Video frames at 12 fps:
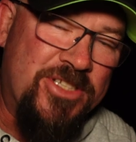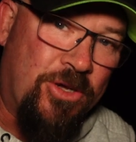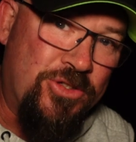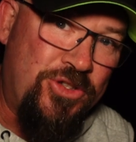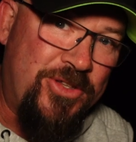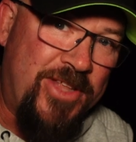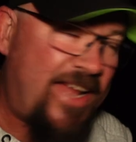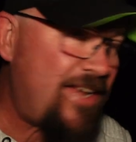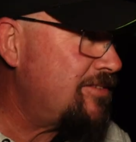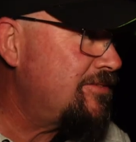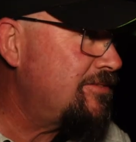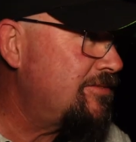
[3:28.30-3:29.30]
So I'll do that
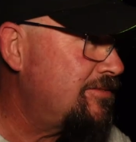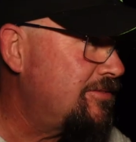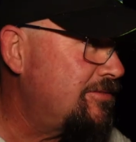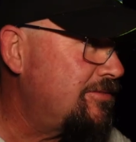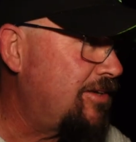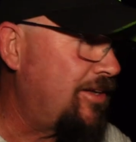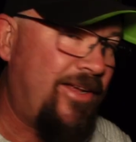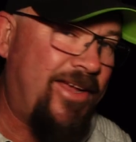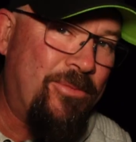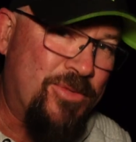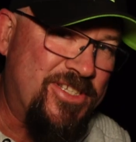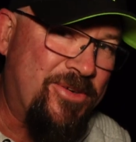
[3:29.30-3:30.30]

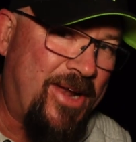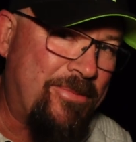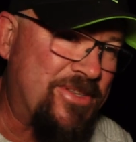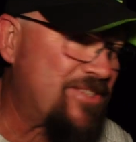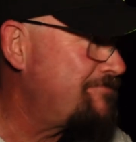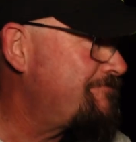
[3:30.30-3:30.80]
and we'll see what happens.